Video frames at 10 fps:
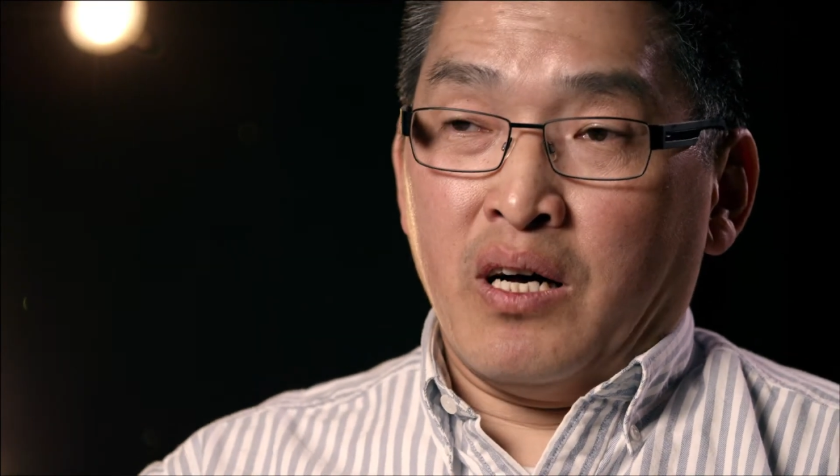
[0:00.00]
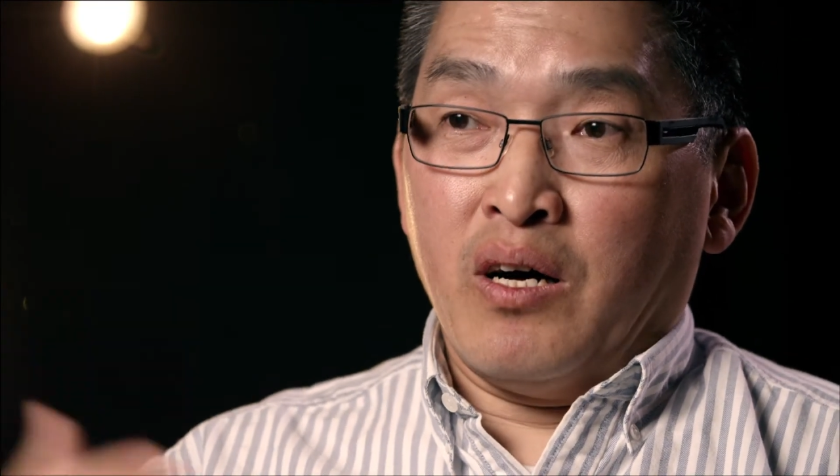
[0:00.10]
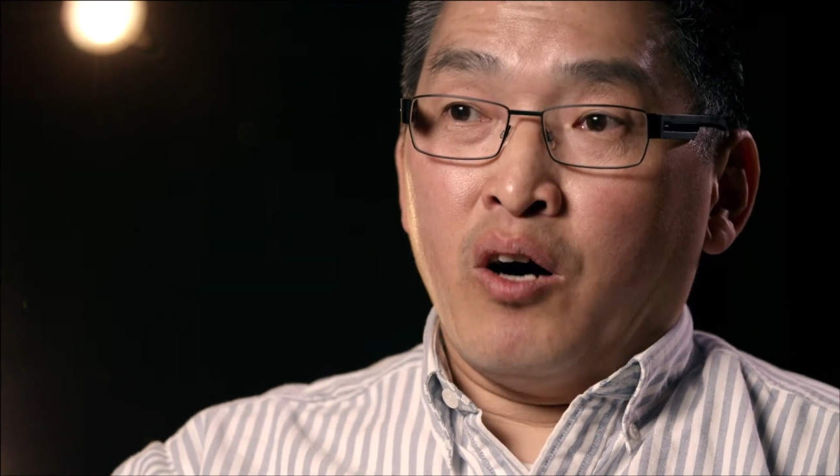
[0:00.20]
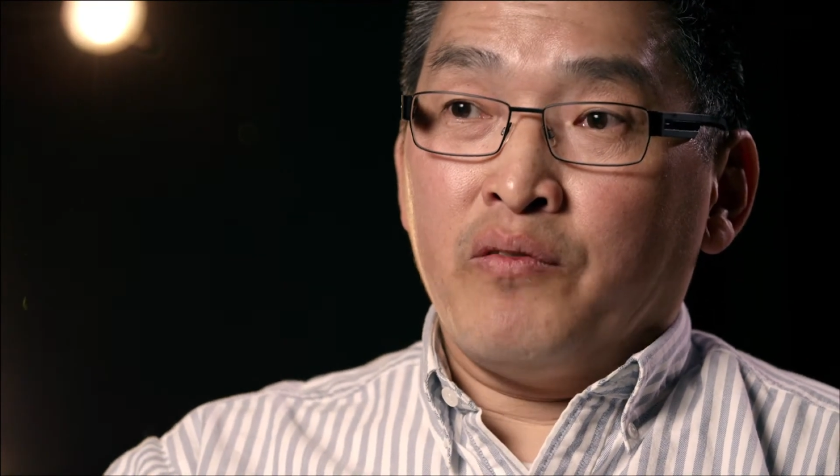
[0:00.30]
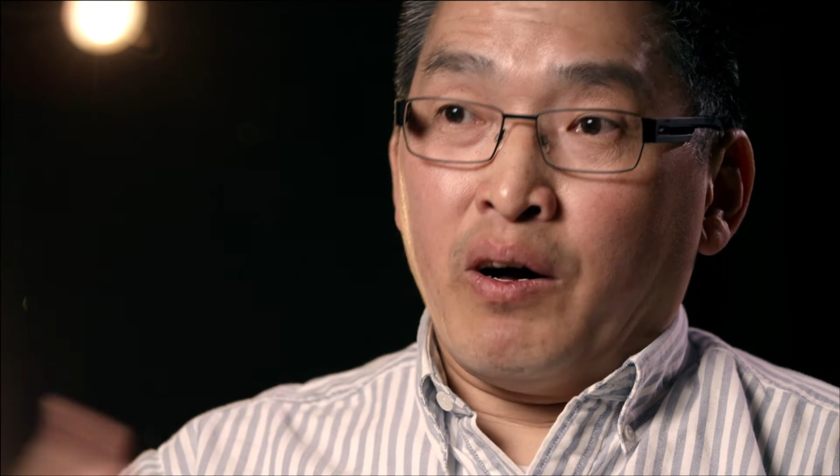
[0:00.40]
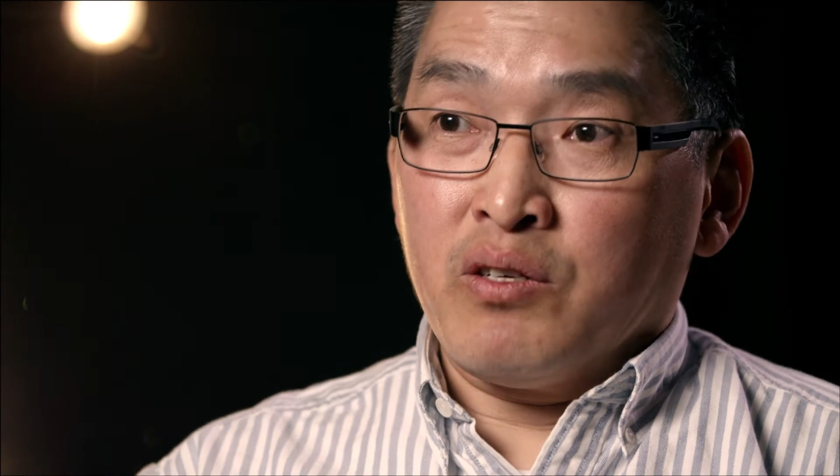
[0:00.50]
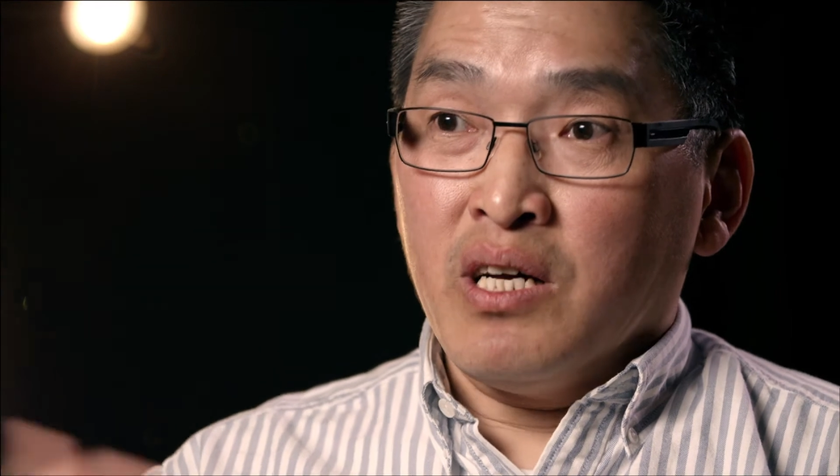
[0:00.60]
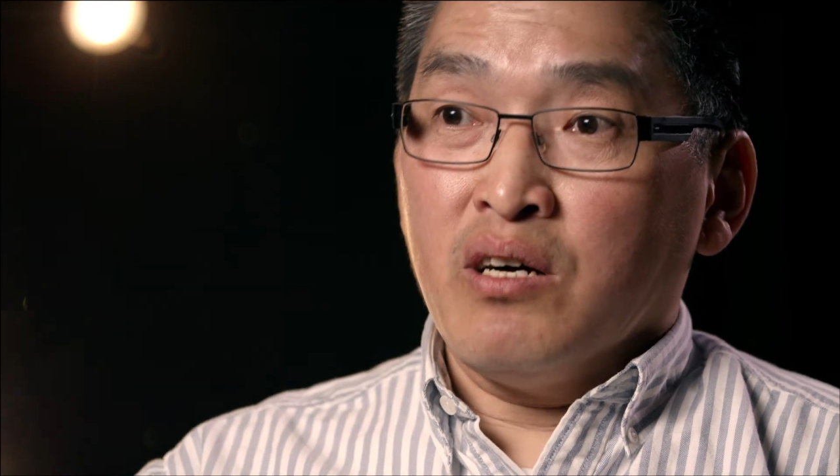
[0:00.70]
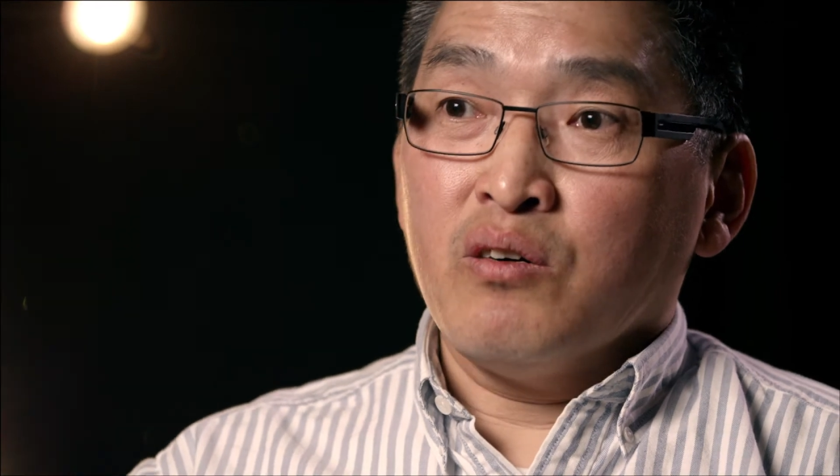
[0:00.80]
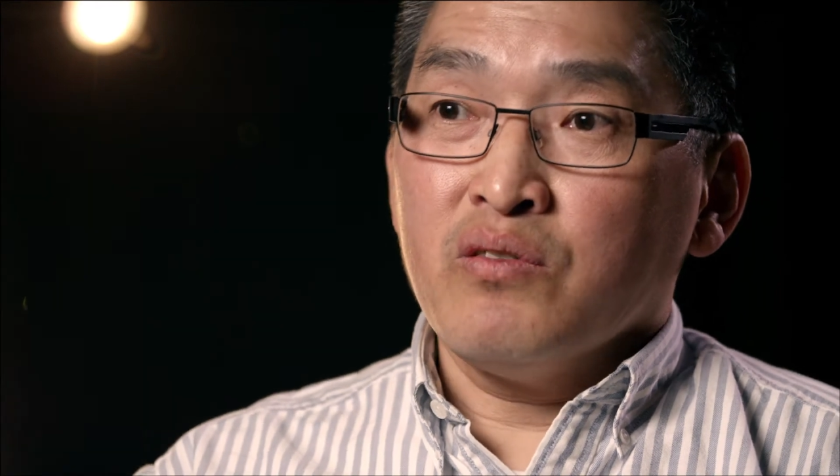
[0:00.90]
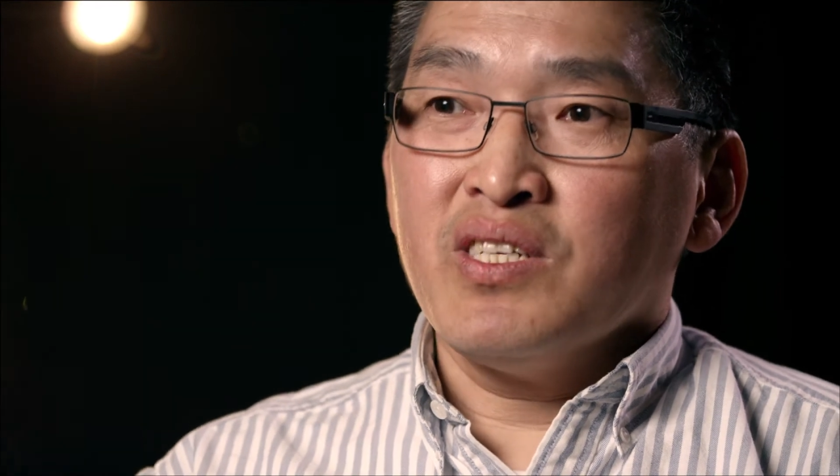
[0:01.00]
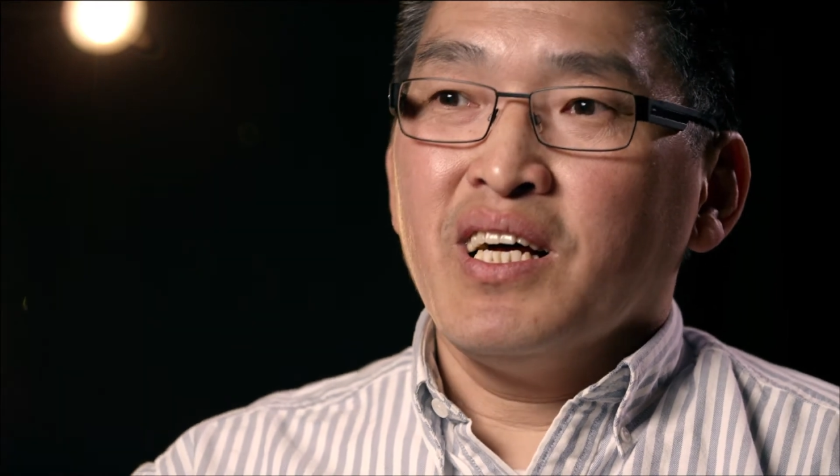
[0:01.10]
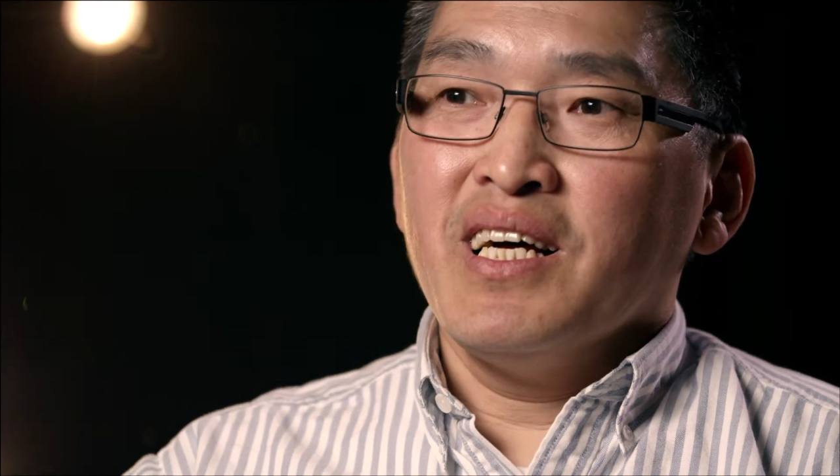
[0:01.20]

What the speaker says: of ourselves,